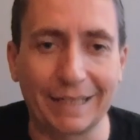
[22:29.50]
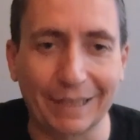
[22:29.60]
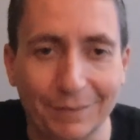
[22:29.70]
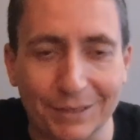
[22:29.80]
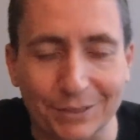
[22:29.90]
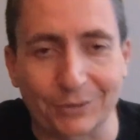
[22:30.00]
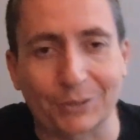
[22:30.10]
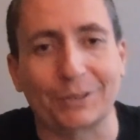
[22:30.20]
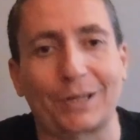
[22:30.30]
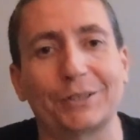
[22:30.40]
know what I mean? So there's
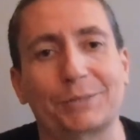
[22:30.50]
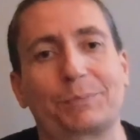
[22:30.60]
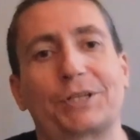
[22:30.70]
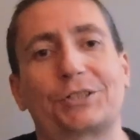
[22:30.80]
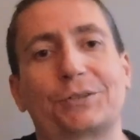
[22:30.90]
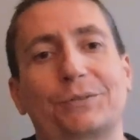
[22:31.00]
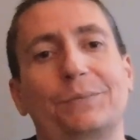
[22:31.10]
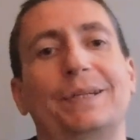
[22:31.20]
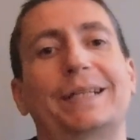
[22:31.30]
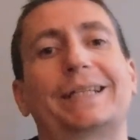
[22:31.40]
all this pressure
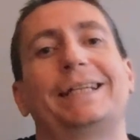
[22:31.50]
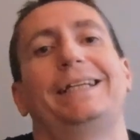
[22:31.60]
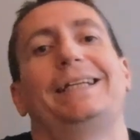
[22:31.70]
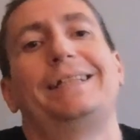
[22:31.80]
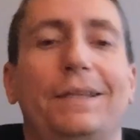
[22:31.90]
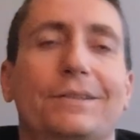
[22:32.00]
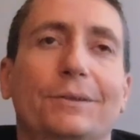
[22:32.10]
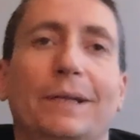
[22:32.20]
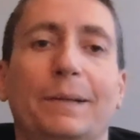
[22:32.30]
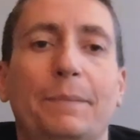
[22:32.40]
from like,
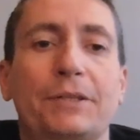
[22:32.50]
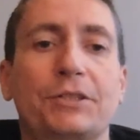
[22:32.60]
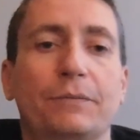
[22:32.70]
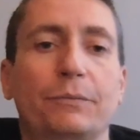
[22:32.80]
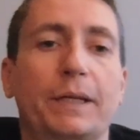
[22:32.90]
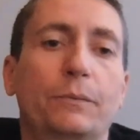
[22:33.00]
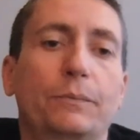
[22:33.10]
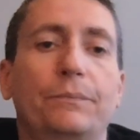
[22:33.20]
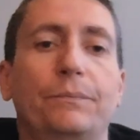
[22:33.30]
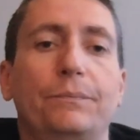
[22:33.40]
so imagine if like
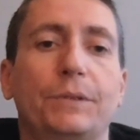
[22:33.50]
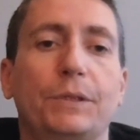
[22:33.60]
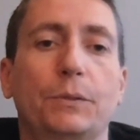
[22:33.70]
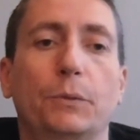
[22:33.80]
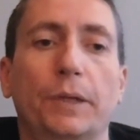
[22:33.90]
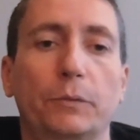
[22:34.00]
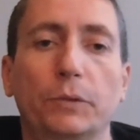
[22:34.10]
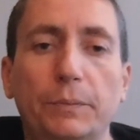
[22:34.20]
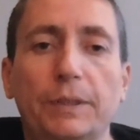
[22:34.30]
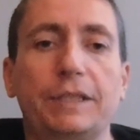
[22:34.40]
you were like a
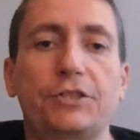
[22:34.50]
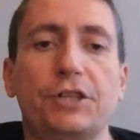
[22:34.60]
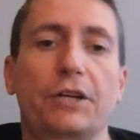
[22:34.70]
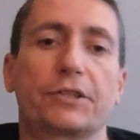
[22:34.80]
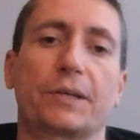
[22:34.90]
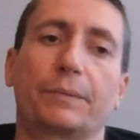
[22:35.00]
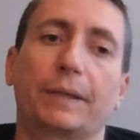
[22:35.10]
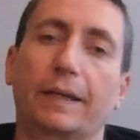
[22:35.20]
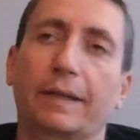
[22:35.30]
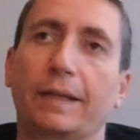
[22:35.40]
really big DJ or
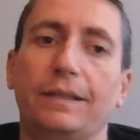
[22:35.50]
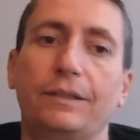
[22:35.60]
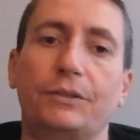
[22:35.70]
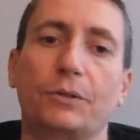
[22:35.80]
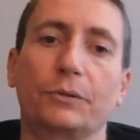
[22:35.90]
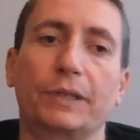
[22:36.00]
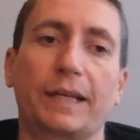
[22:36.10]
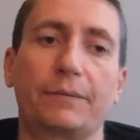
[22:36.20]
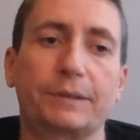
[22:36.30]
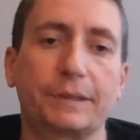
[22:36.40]
something, you don't really
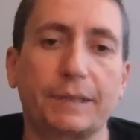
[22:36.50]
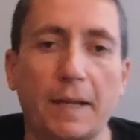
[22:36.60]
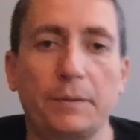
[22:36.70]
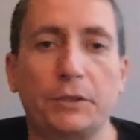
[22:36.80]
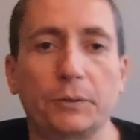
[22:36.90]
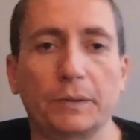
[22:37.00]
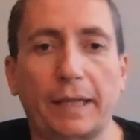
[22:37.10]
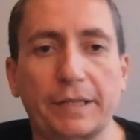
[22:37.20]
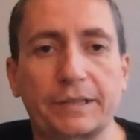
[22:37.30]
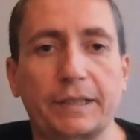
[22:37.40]
have time to do a
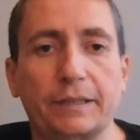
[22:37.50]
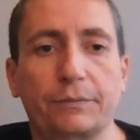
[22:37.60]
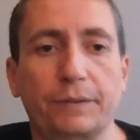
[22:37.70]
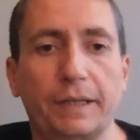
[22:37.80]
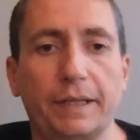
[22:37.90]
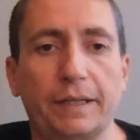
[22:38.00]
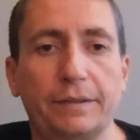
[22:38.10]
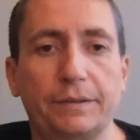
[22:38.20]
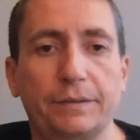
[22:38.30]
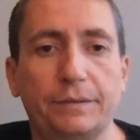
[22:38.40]
lot of stuff.
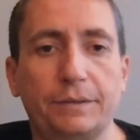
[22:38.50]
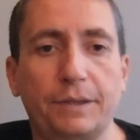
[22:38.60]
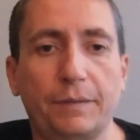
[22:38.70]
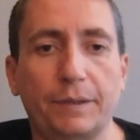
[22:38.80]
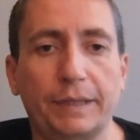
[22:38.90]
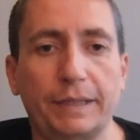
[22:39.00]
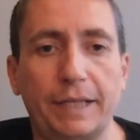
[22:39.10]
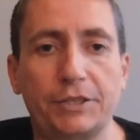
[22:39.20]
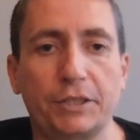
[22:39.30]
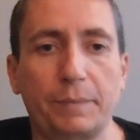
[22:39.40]
And you have like an
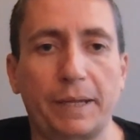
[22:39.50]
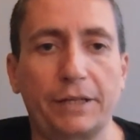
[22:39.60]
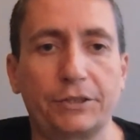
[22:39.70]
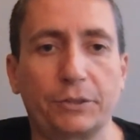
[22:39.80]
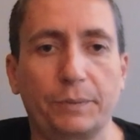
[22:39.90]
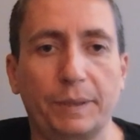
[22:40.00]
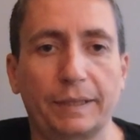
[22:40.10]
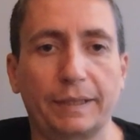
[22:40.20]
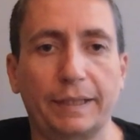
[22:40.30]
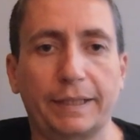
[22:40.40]
agent and manager
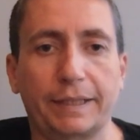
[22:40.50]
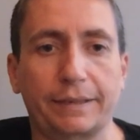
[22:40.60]
being like,